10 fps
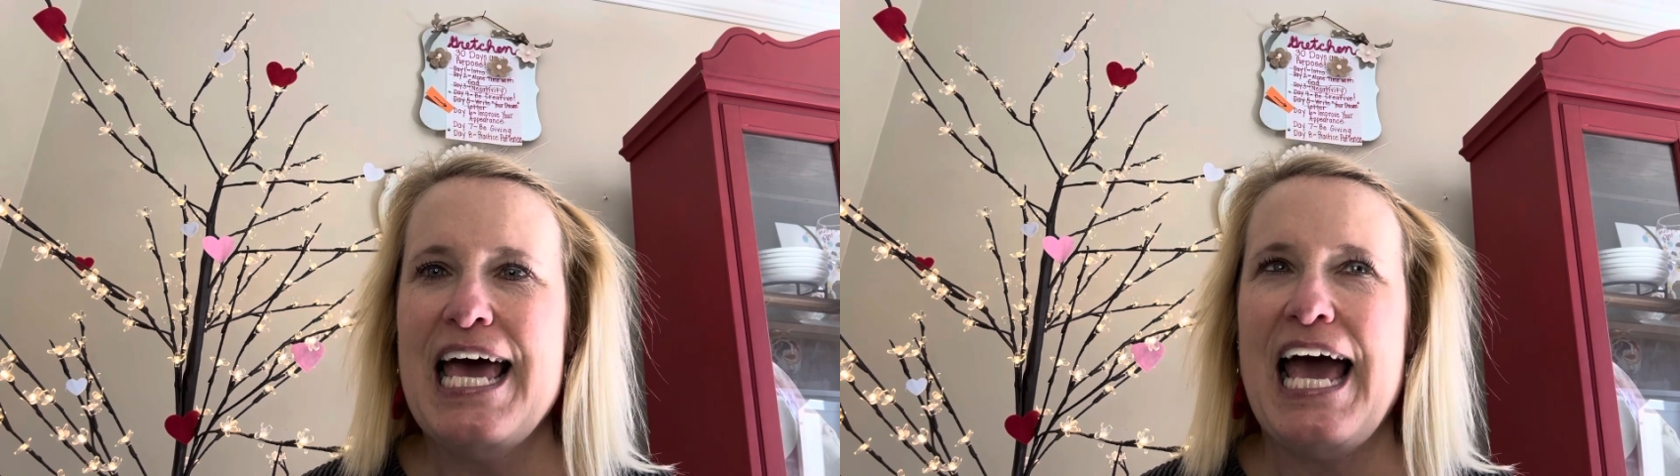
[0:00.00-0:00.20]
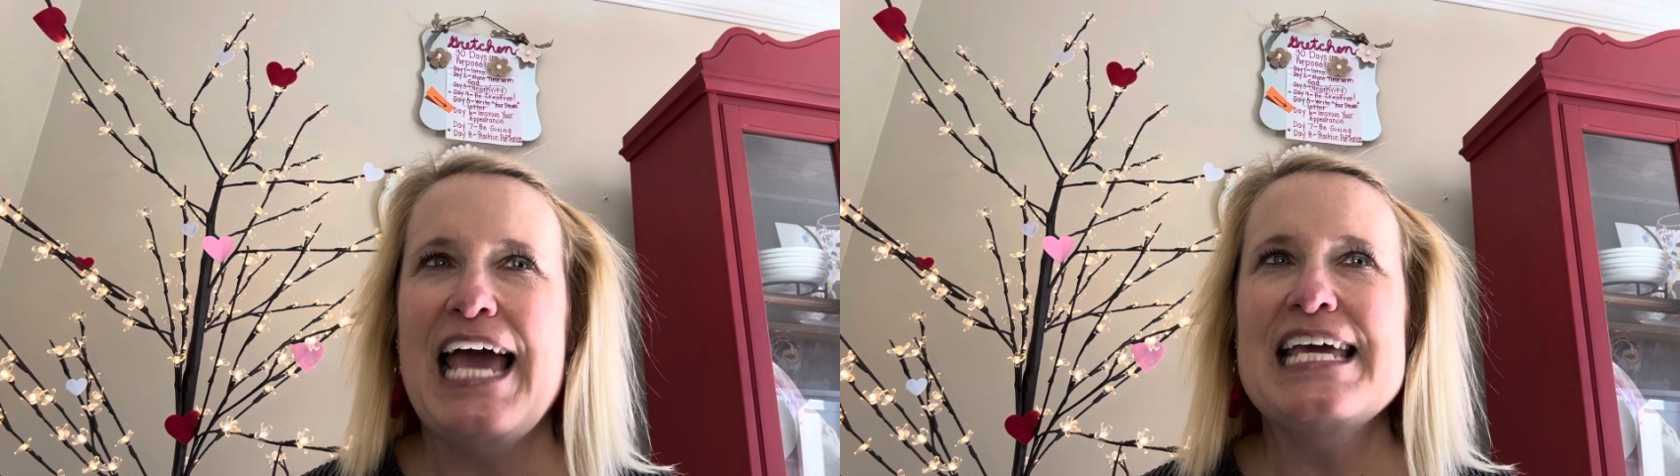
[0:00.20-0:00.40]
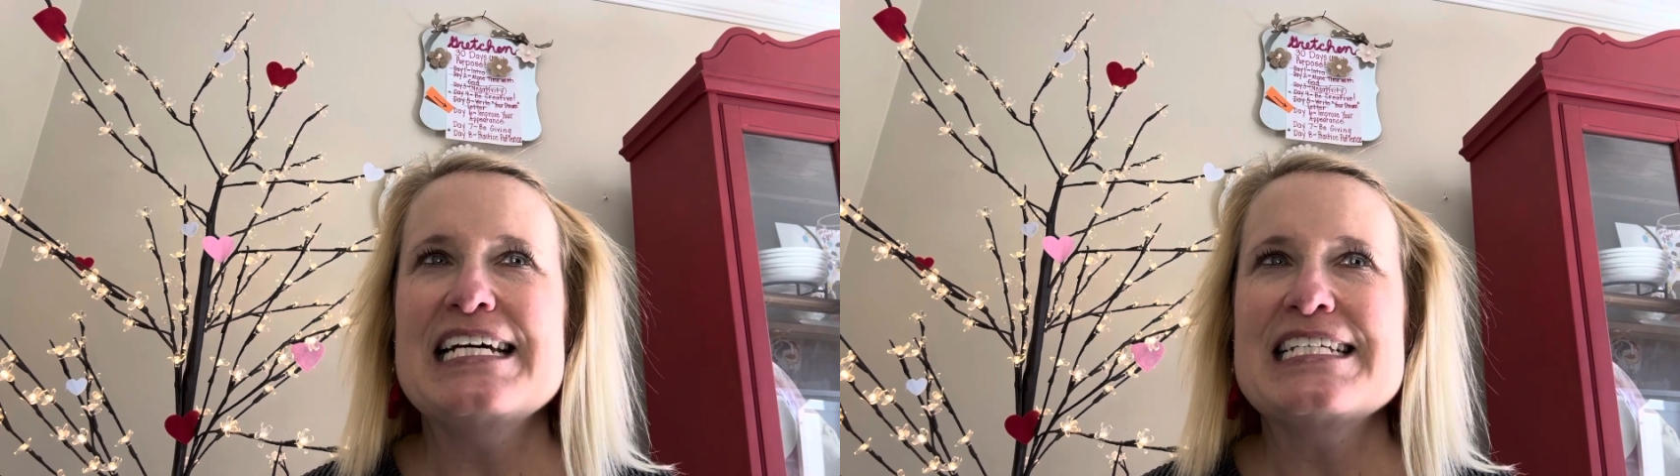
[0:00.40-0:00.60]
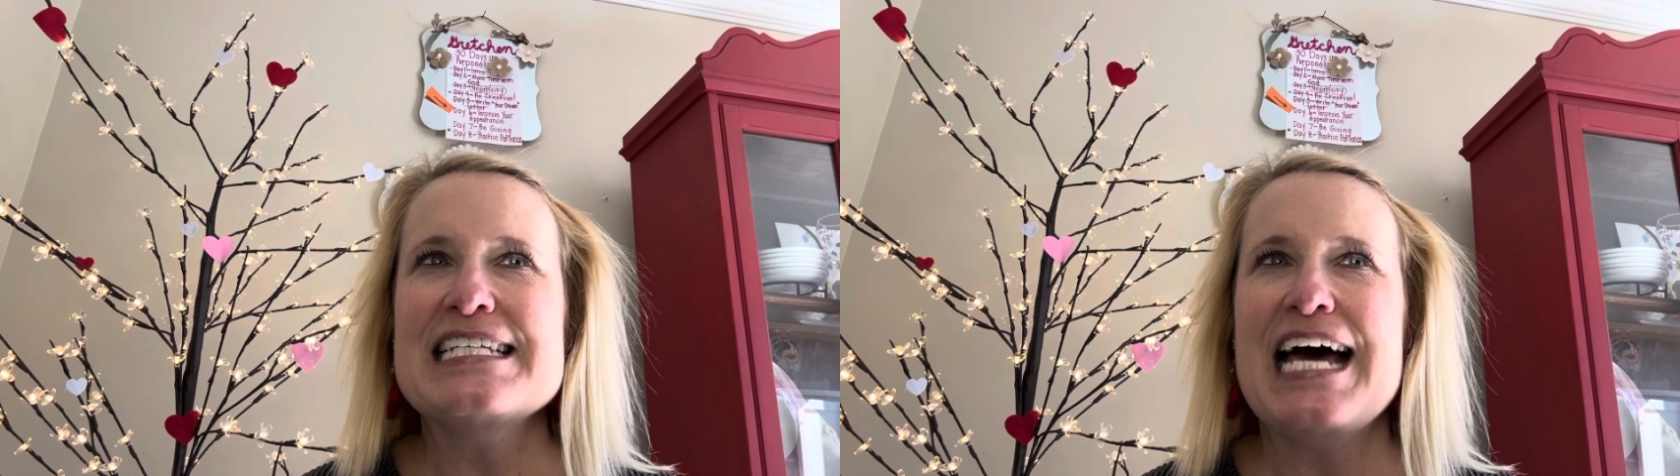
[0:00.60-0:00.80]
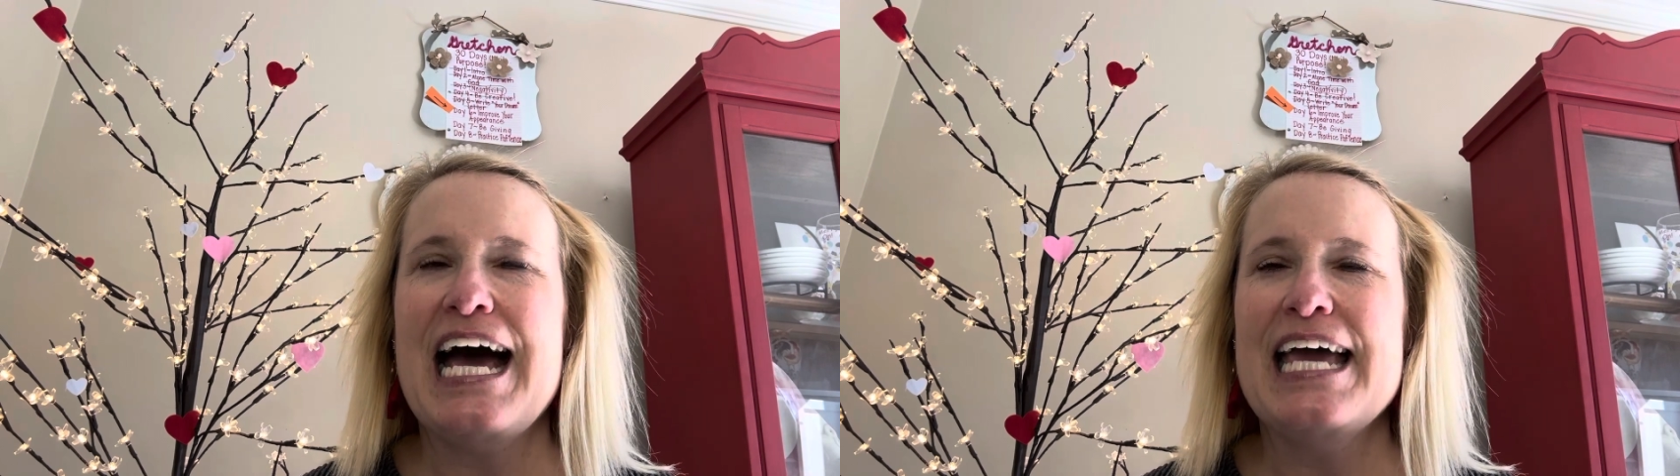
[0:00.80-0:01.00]
And
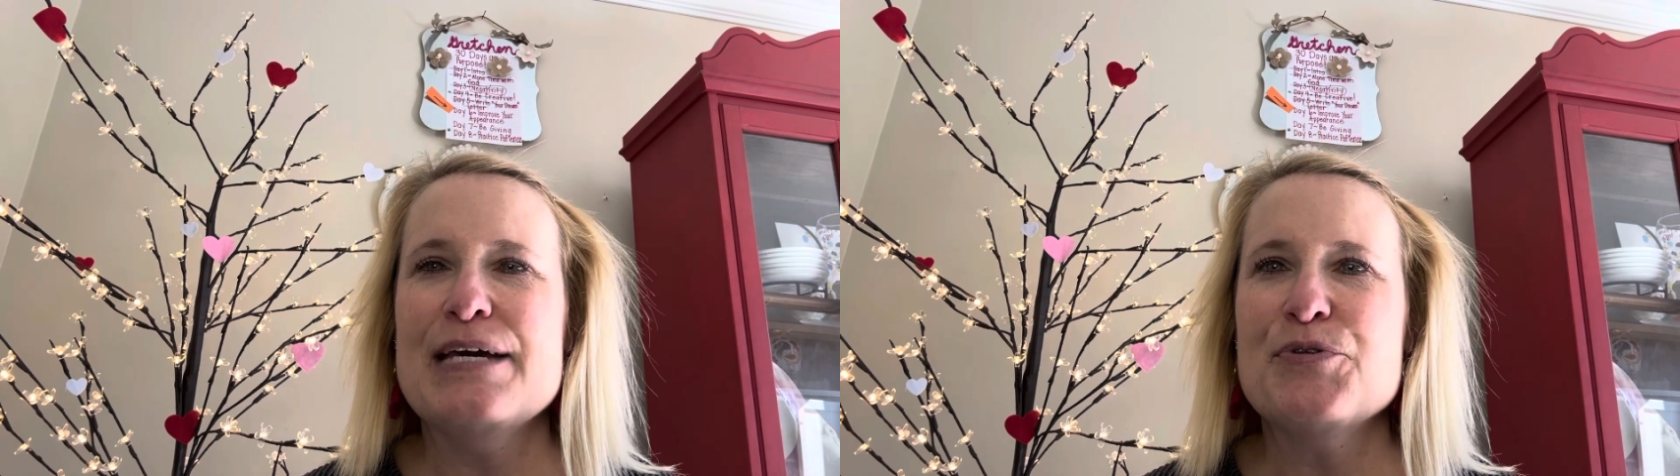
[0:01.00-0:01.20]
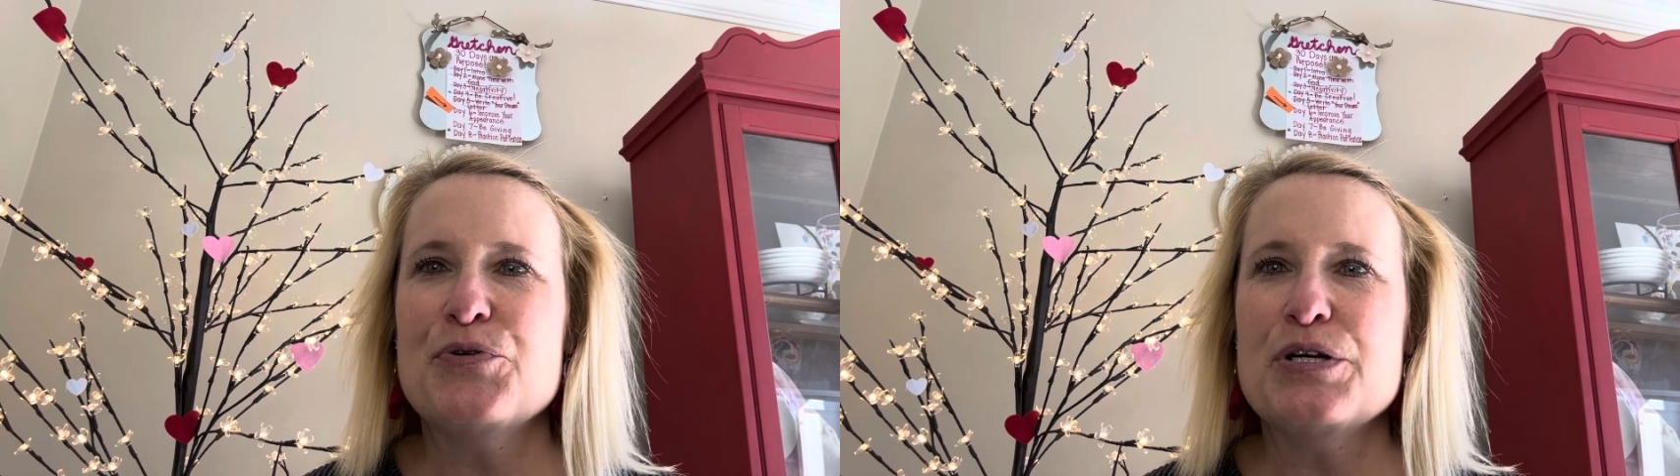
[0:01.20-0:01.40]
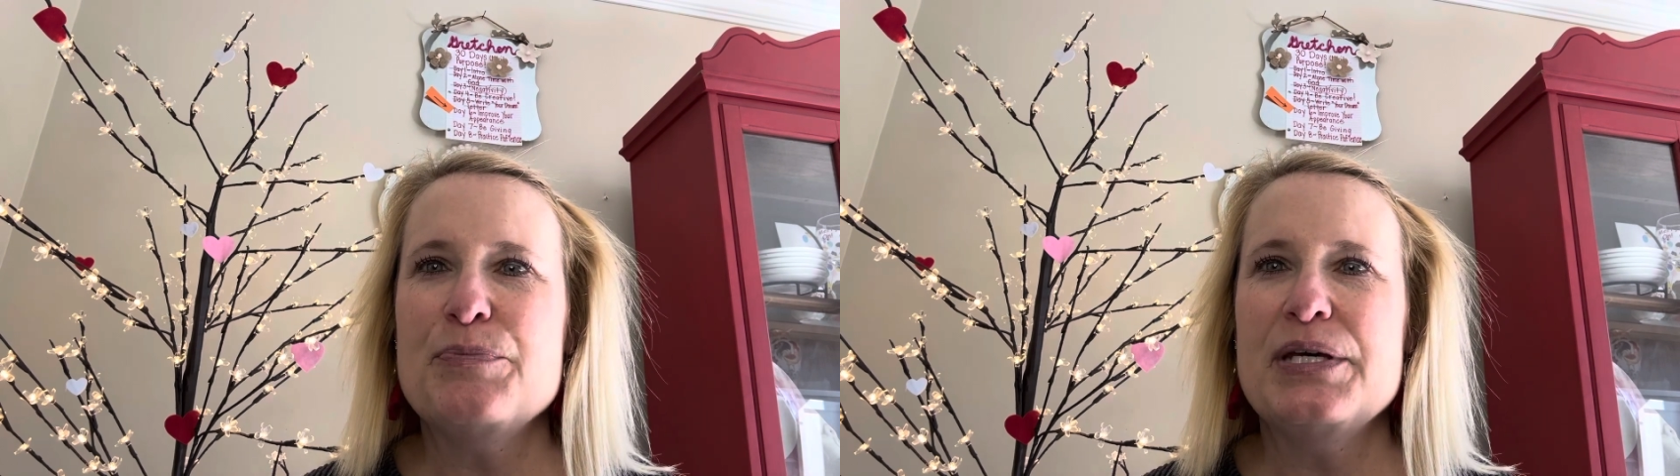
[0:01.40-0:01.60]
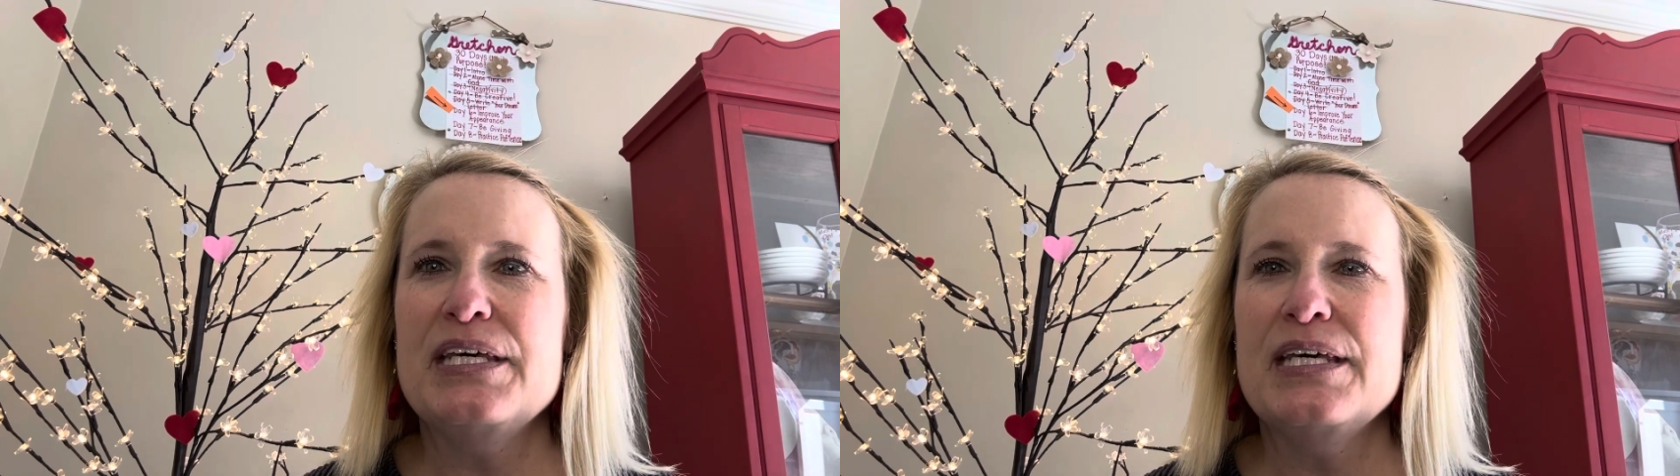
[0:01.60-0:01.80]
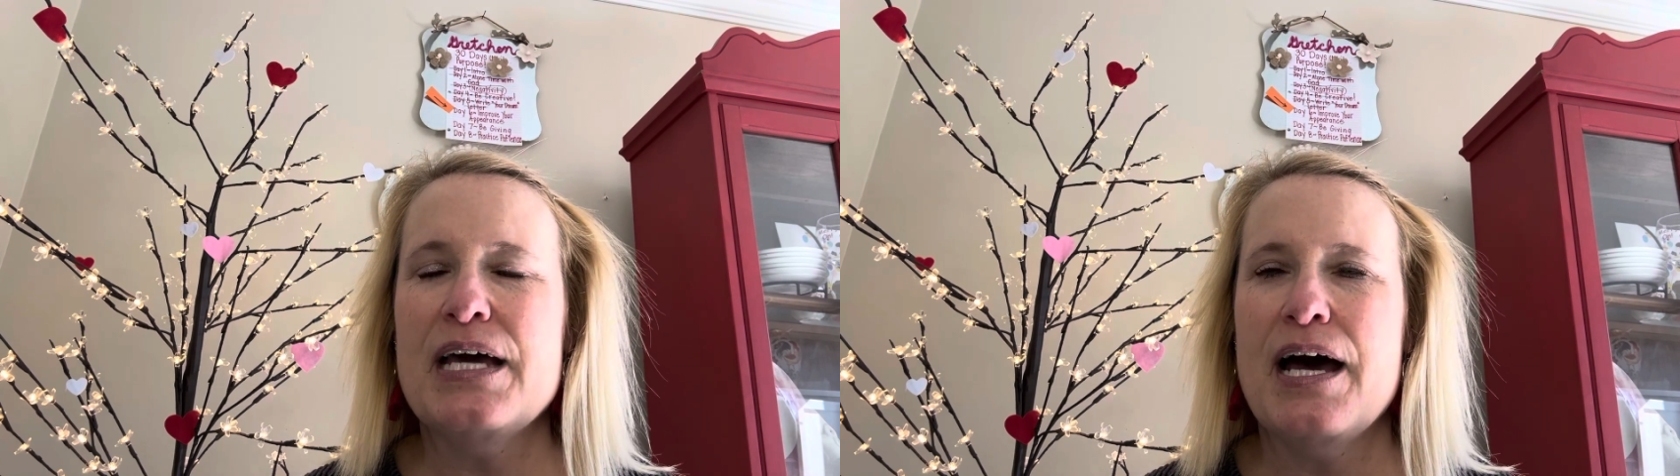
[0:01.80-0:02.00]
I am going to
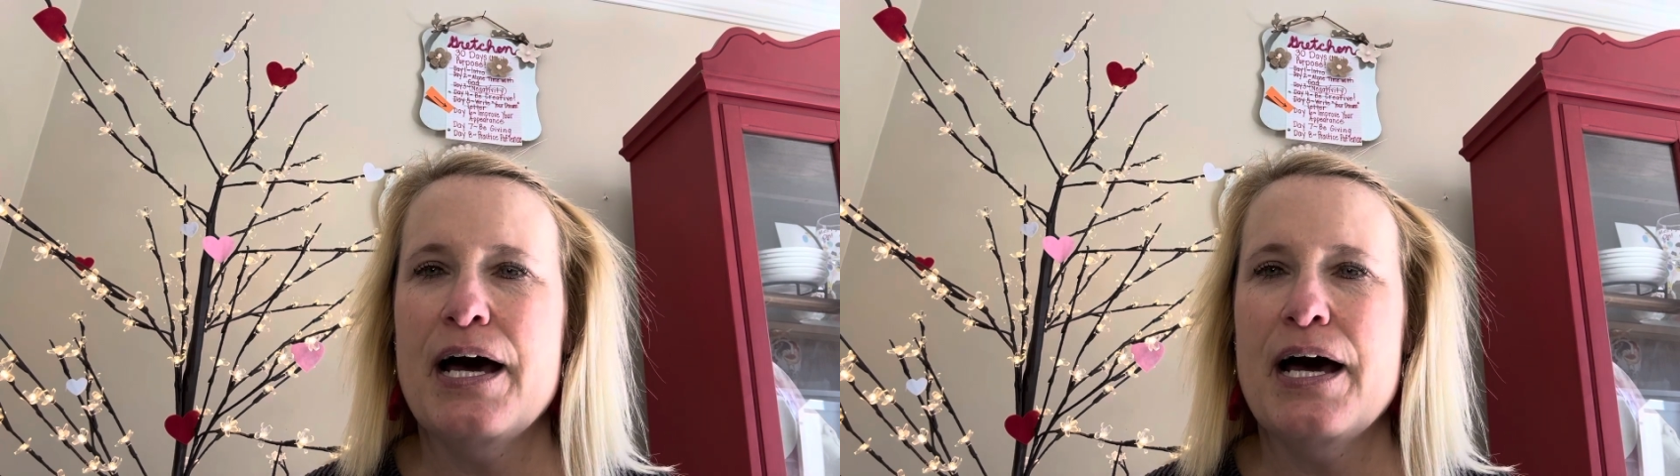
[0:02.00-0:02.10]
be